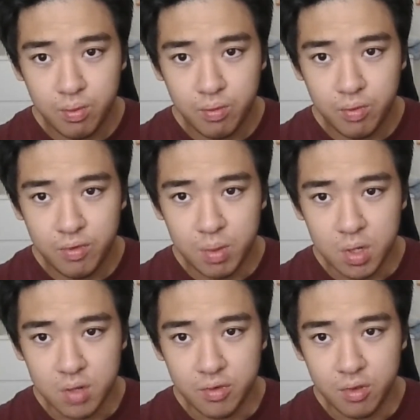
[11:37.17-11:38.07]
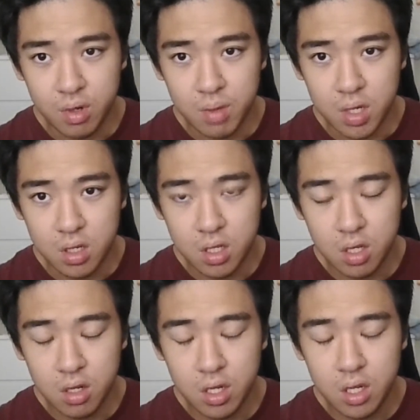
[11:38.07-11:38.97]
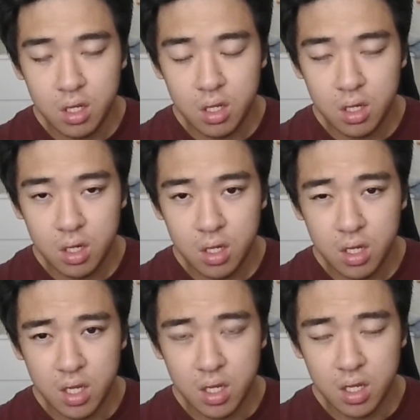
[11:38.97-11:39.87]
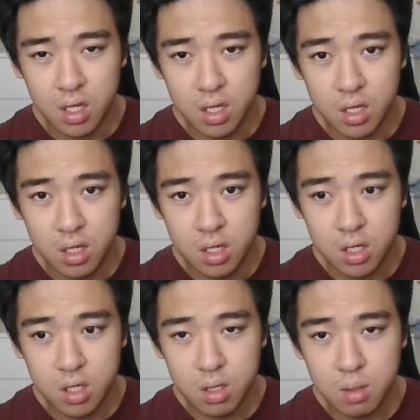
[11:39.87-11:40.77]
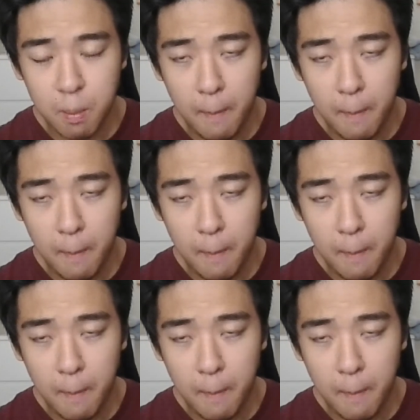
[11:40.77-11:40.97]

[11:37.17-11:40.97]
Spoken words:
50 plus 40 plus 30 is